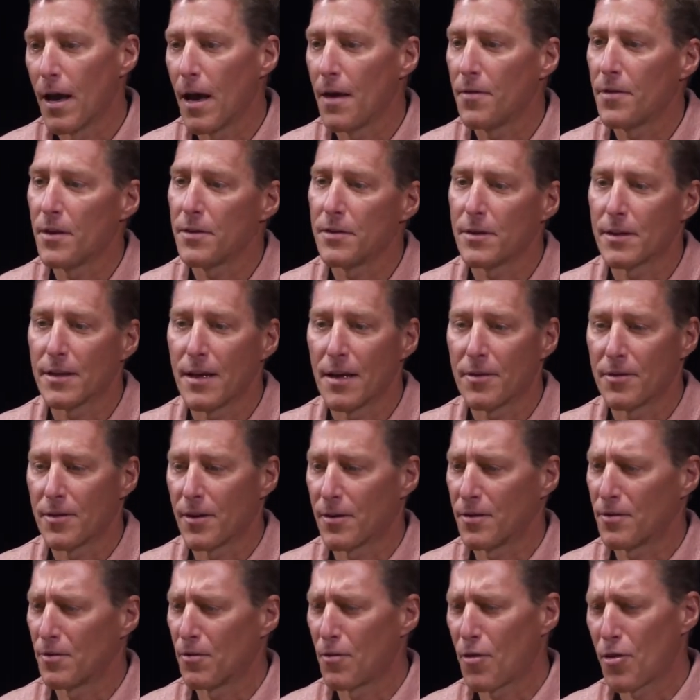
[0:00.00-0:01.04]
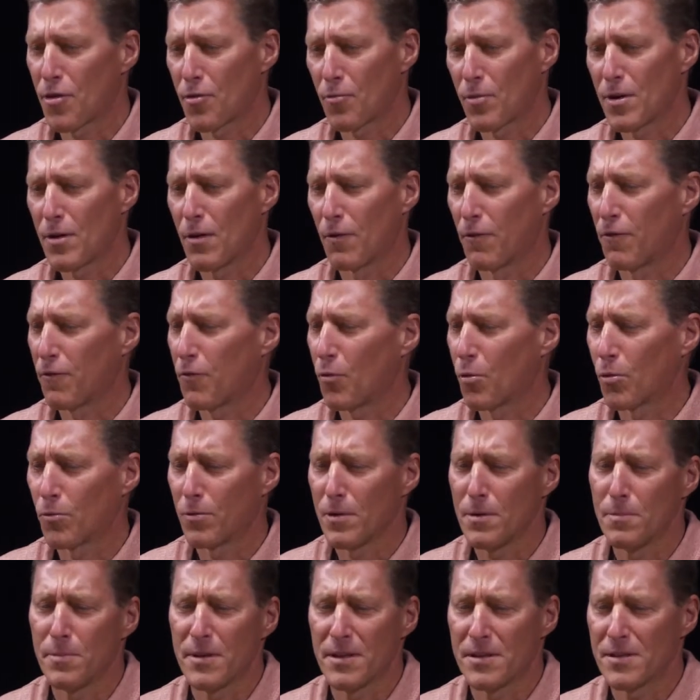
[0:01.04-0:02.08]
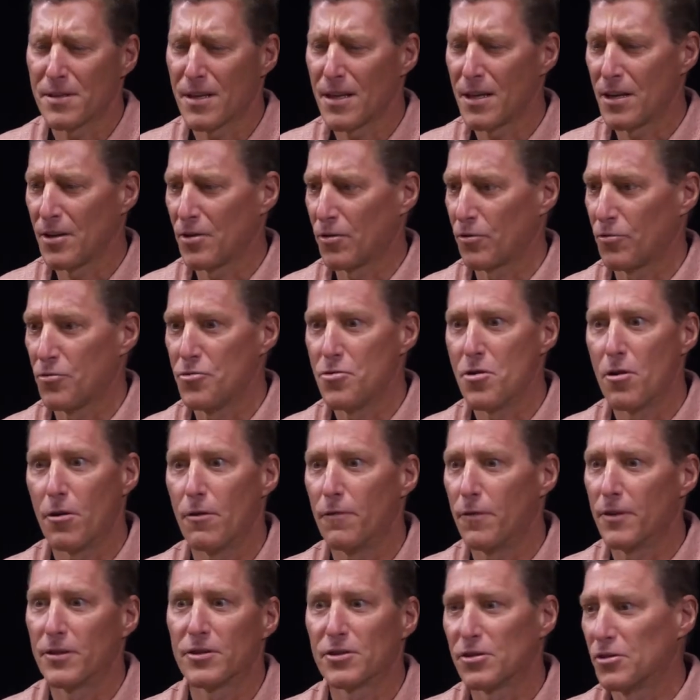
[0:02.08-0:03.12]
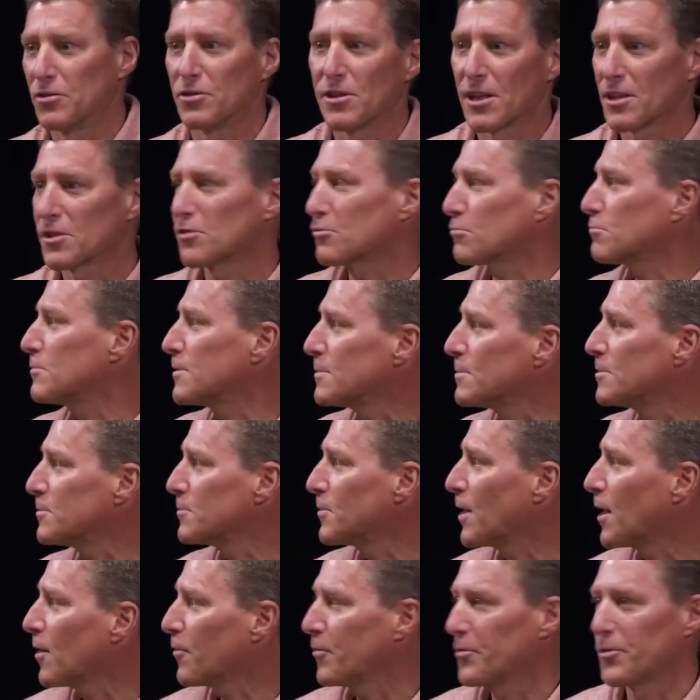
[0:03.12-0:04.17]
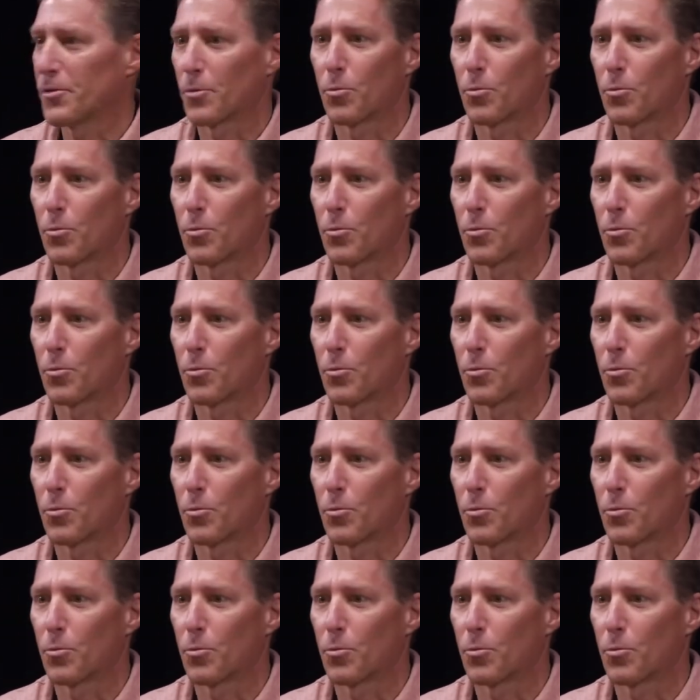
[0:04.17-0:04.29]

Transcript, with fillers: and then you get there and you're 3 or 4 repeats in and you're nervous and you're not swimming well and